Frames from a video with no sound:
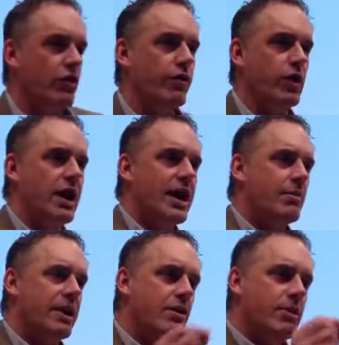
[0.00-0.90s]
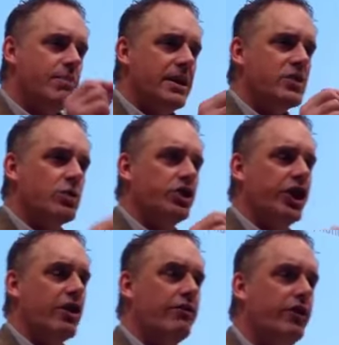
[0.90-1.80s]
over. But human beings will
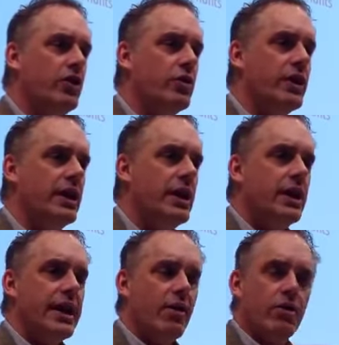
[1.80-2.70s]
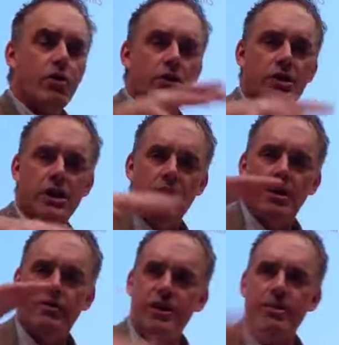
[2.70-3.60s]
share food. Now, of course,
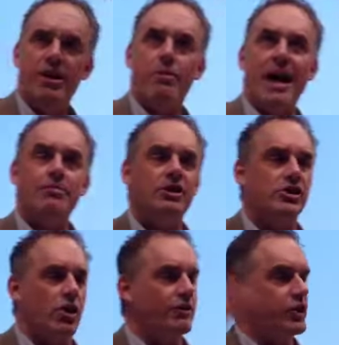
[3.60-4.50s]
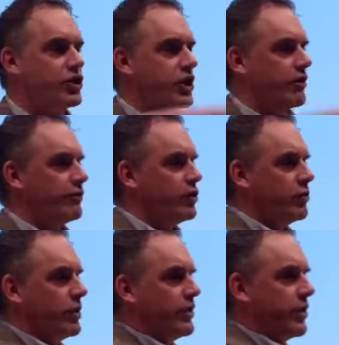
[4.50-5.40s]
female mammals often share
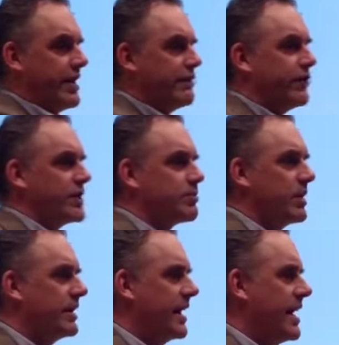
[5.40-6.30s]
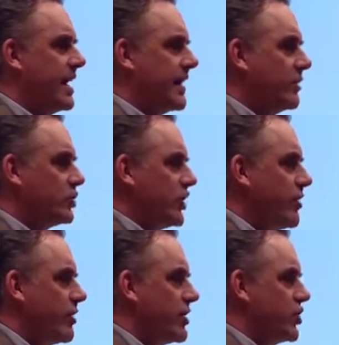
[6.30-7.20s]
food with their infants, but they, don't
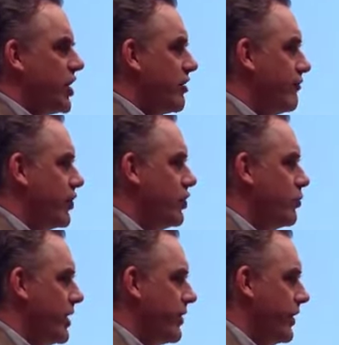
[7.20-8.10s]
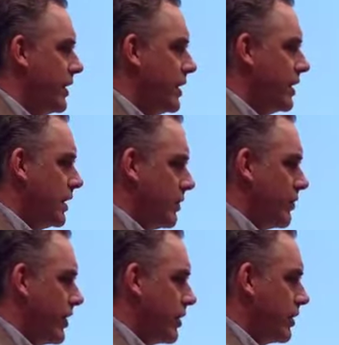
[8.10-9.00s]
generally share food with, you
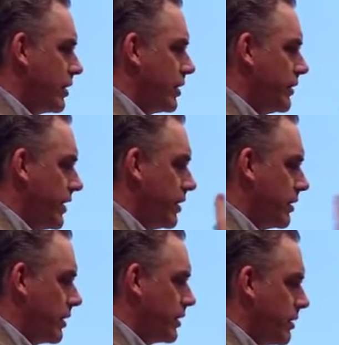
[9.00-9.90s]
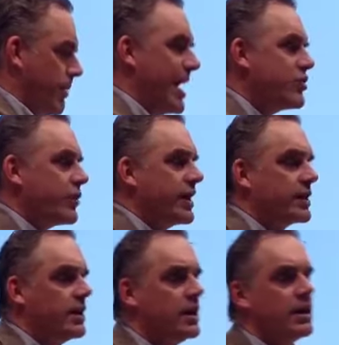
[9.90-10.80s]
know, their, their
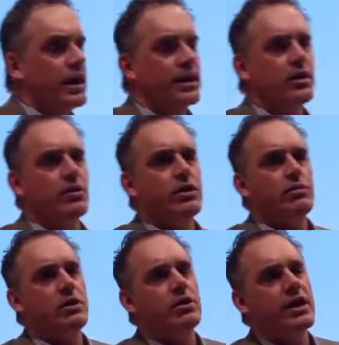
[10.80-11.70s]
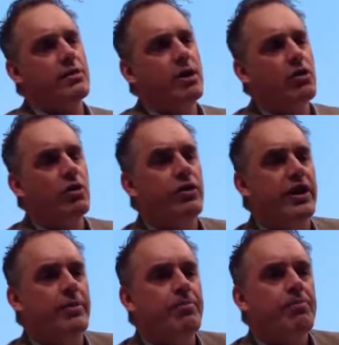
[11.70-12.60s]
compatriot. And, you know, you, you think about all
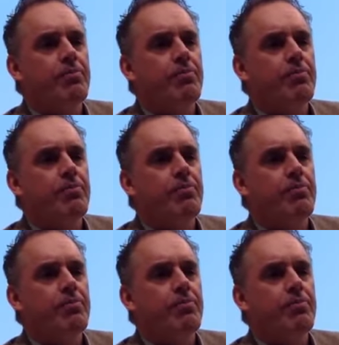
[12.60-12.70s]
the,